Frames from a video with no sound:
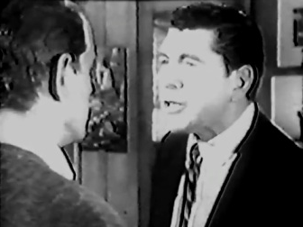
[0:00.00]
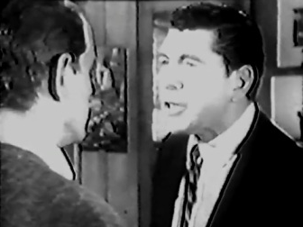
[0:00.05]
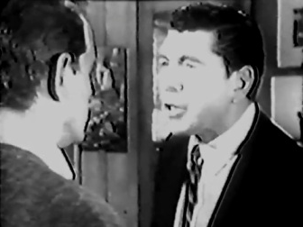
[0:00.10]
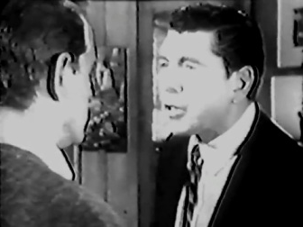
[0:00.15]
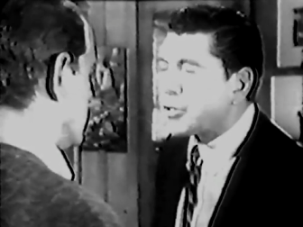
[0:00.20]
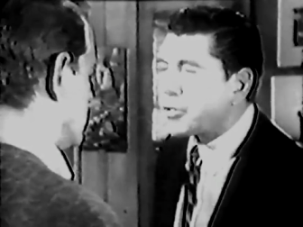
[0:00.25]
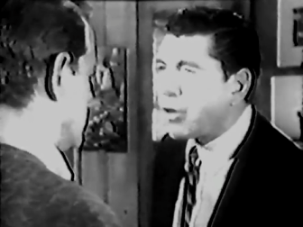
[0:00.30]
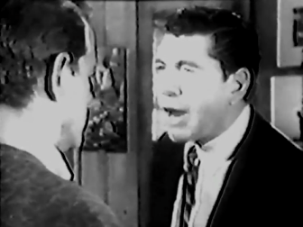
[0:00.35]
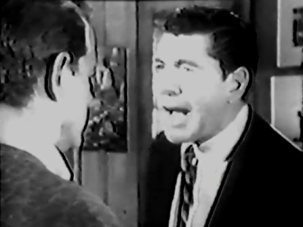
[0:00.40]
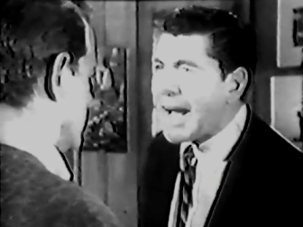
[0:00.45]

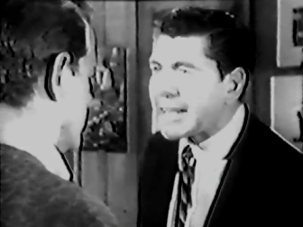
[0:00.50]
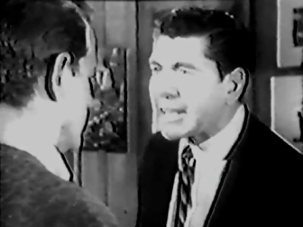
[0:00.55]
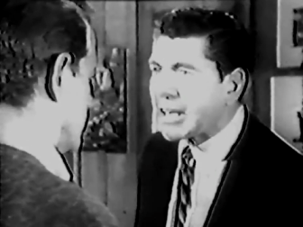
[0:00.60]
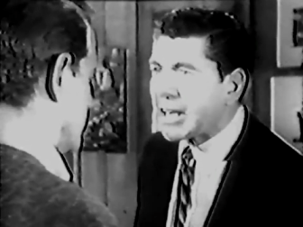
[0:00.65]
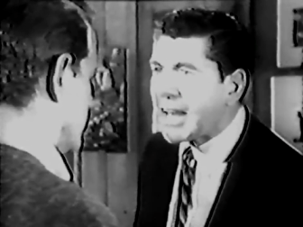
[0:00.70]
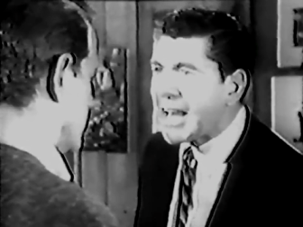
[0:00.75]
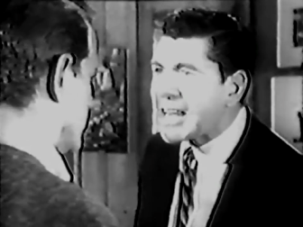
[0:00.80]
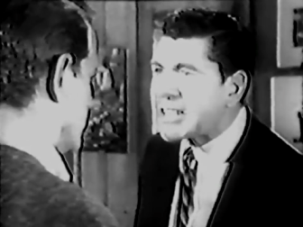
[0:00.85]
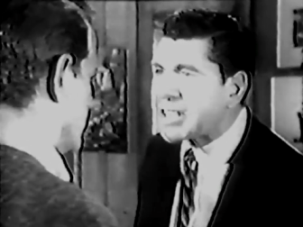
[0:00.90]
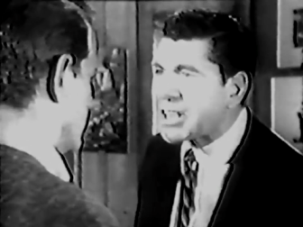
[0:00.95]
You're trying to
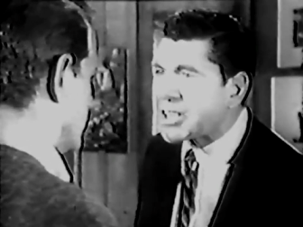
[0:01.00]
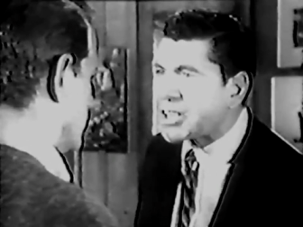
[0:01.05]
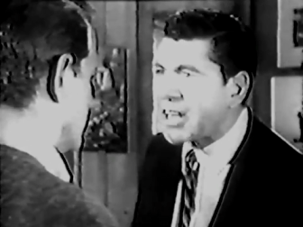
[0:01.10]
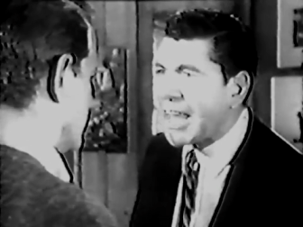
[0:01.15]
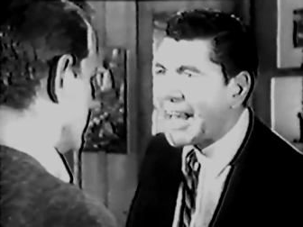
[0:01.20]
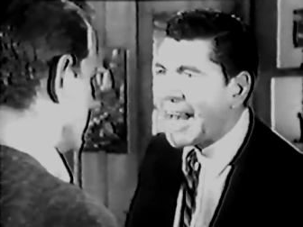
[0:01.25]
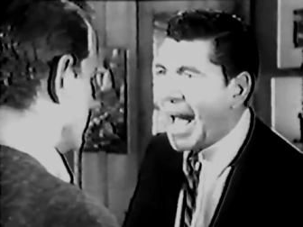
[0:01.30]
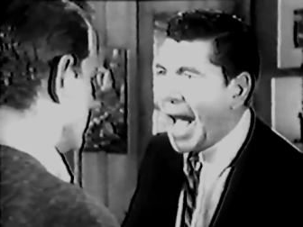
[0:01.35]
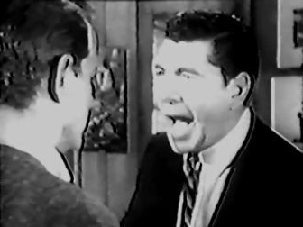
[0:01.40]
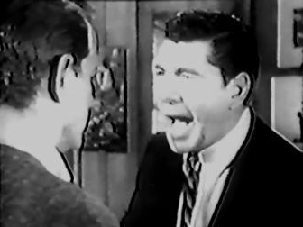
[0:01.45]

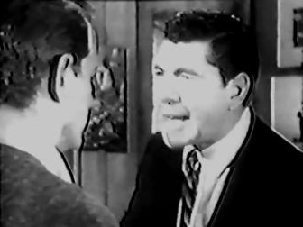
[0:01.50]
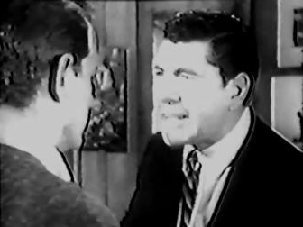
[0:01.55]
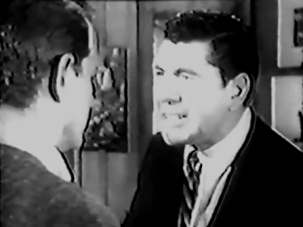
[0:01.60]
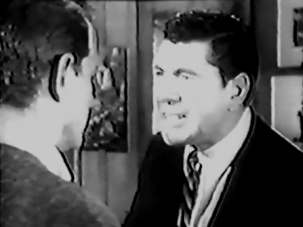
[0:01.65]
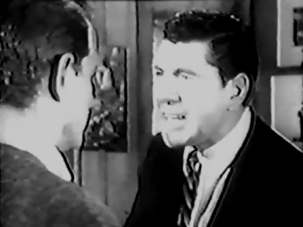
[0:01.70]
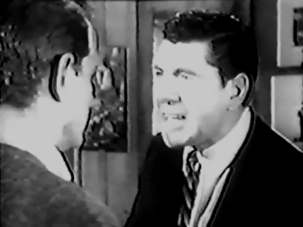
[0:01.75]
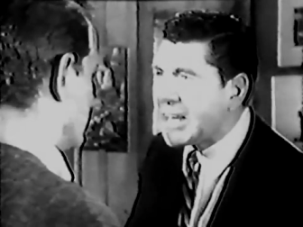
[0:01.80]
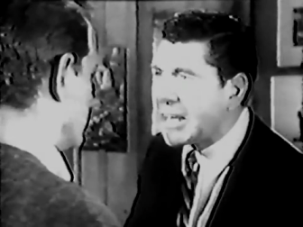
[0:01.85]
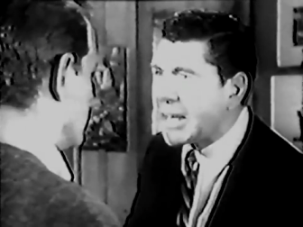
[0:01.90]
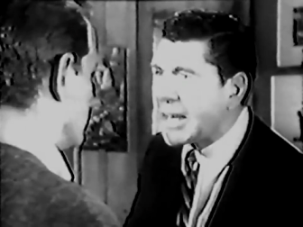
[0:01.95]
legislate
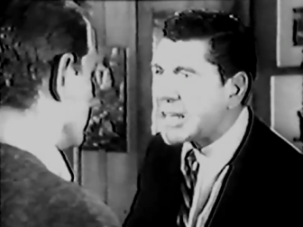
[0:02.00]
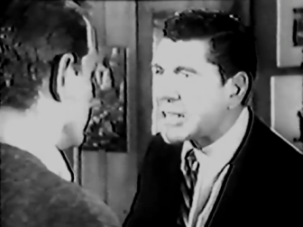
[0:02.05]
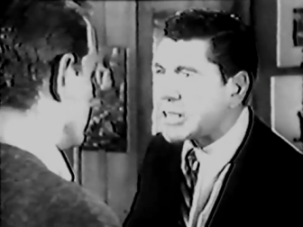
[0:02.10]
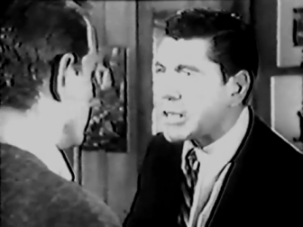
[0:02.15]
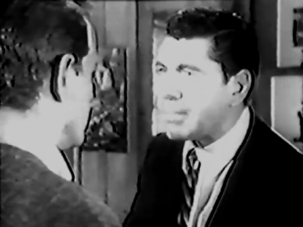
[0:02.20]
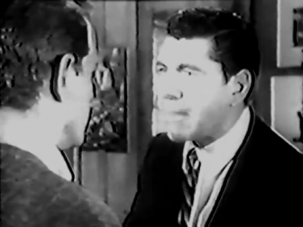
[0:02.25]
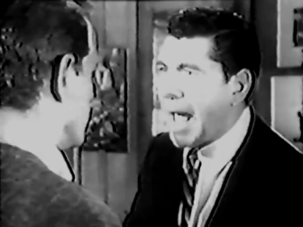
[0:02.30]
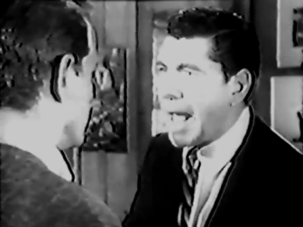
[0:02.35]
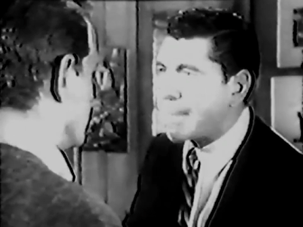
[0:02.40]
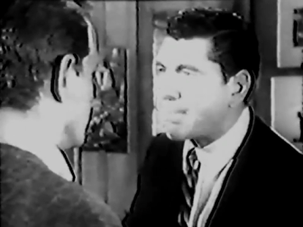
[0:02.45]

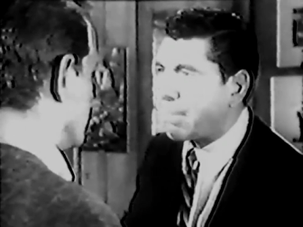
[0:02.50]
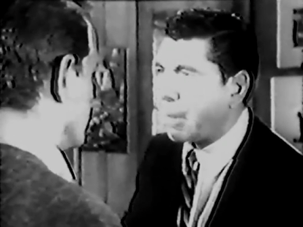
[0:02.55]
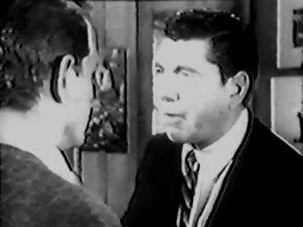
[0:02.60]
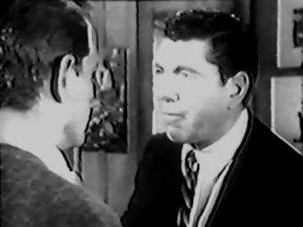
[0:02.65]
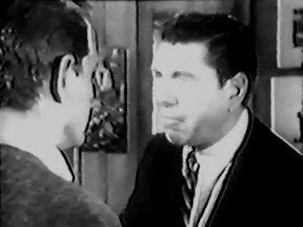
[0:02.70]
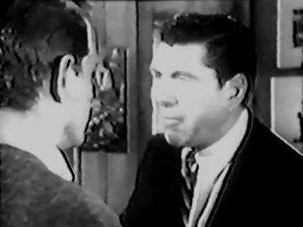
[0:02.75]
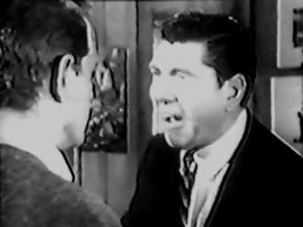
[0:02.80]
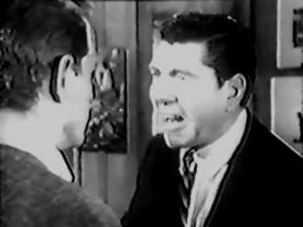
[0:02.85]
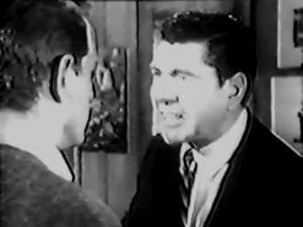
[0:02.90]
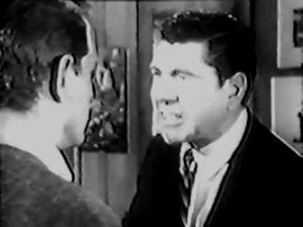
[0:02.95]
idealism and
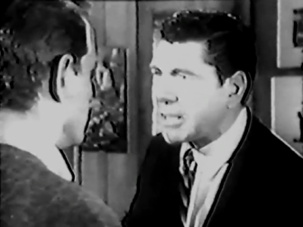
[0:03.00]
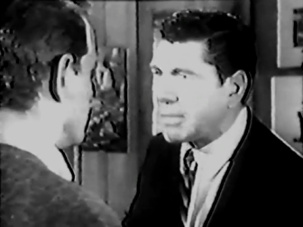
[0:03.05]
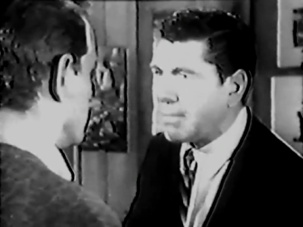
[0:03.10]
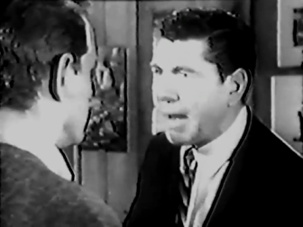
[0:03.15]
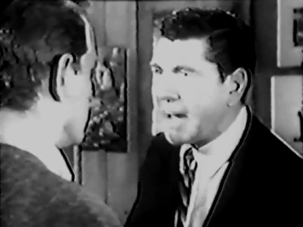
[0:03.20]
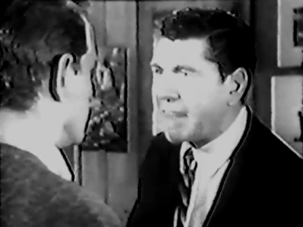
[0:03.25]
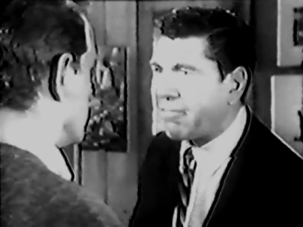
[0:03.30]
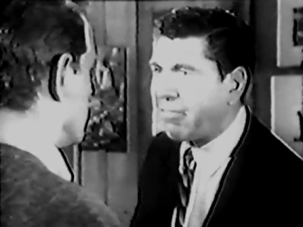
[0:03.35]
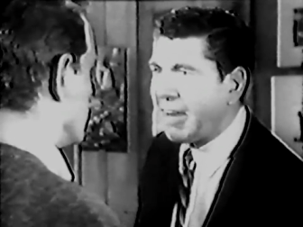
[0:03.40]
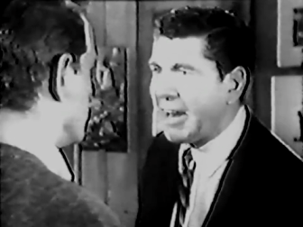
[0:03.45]
perfection,
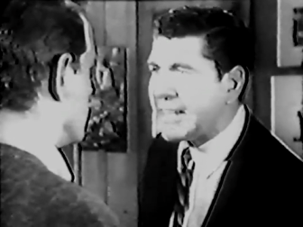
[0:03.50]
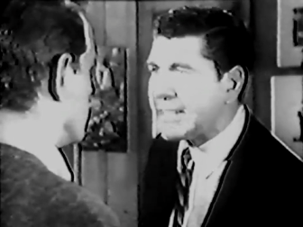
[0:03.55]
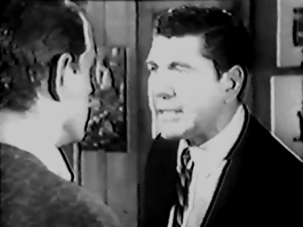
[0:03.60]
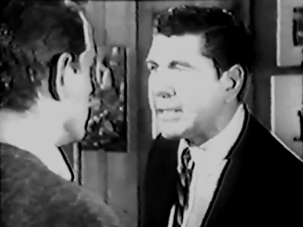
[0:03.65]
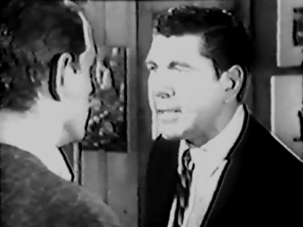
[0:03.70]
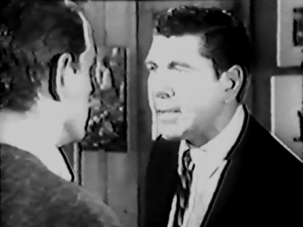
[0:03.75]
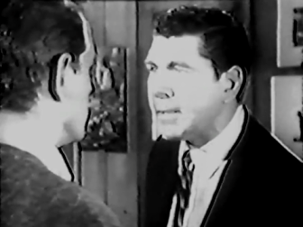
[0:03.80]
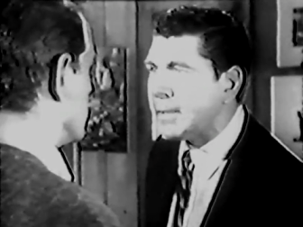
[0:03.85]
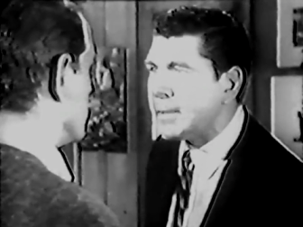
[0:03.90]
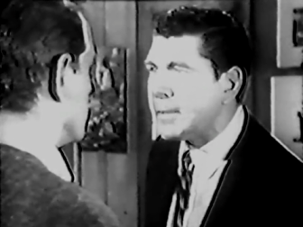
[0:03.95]
my
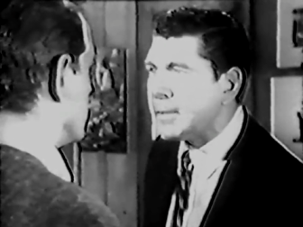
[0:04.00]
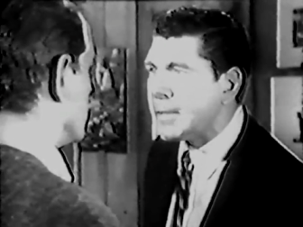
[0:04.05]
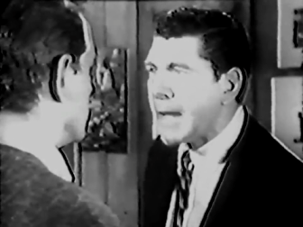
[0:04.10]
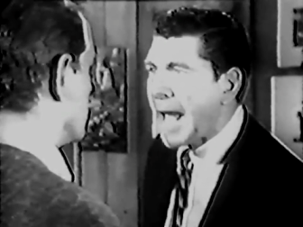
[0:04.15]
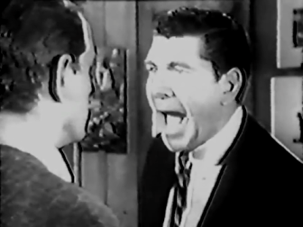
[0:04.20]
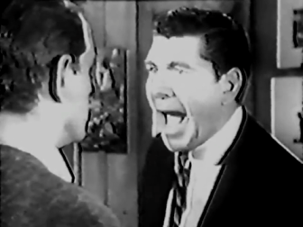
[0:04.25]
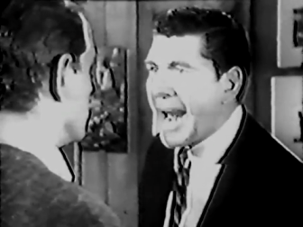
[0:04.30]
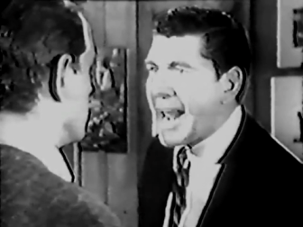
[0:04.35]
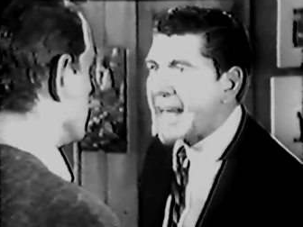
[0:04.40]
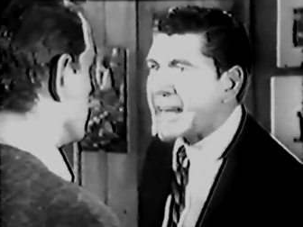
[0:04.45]
friend,
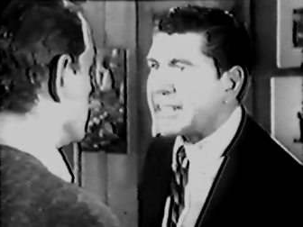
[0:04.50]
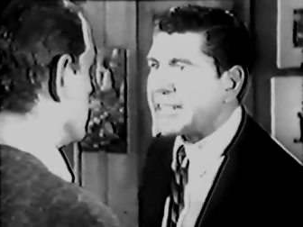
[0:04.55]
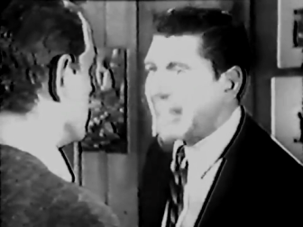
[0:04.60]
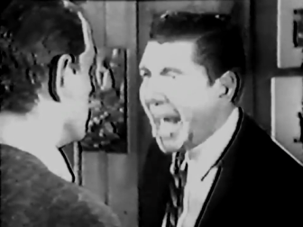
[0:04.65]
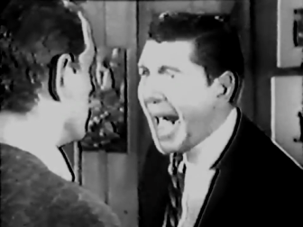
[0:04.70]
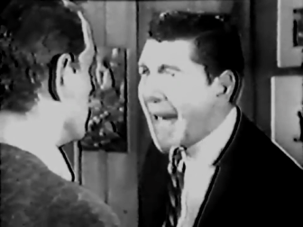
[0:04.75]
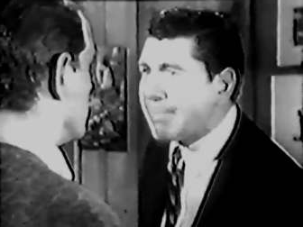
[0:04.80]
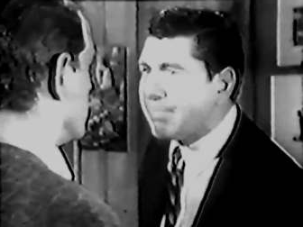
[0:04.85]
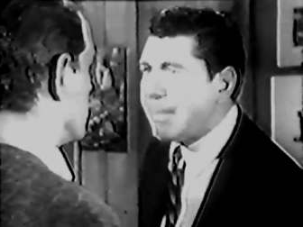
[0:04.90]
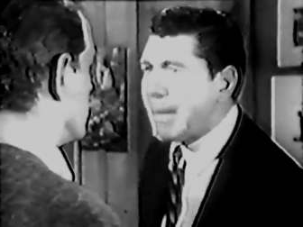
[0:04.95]
and it
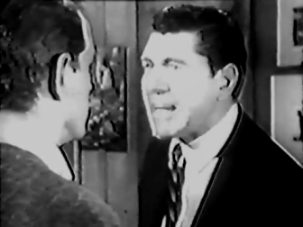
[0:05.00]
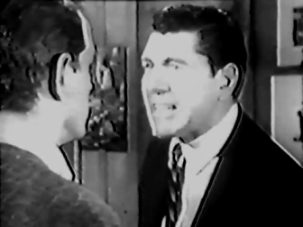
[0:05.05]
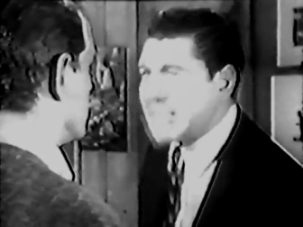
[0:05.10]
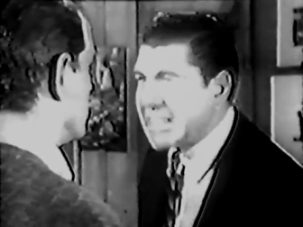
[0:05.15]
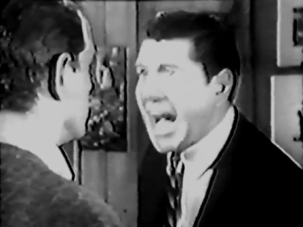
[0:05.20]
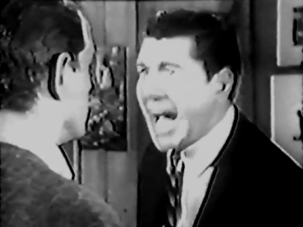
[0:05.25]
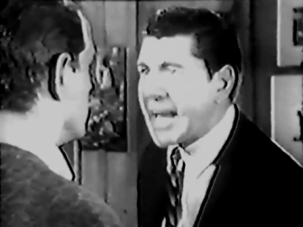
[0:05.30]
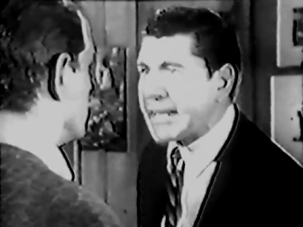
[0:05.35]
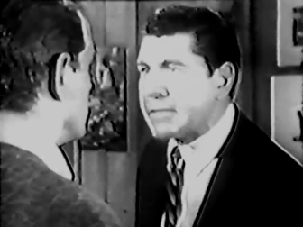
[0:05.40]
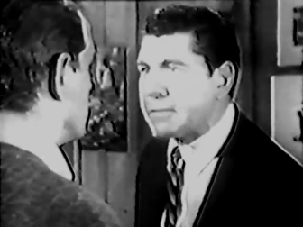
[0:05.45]
can't be
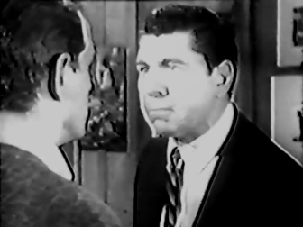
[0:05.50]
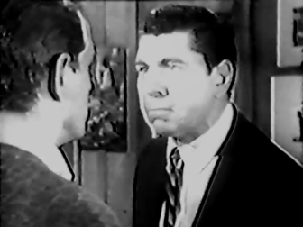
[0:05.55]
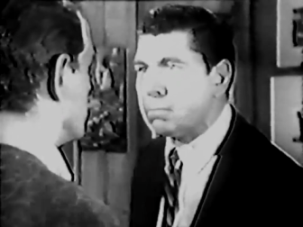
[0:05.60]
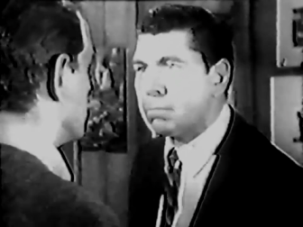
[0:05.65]
done.